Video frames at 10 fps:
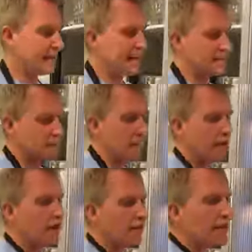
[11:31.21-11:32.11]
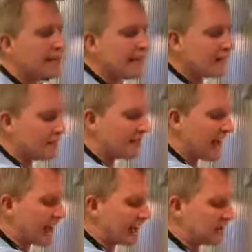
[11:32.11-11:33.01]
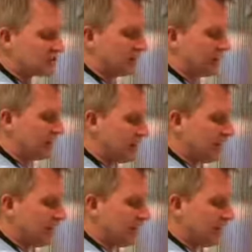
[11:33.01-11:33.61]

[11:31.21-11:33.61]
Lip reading: It is a bit like that yin and yang, isn't it?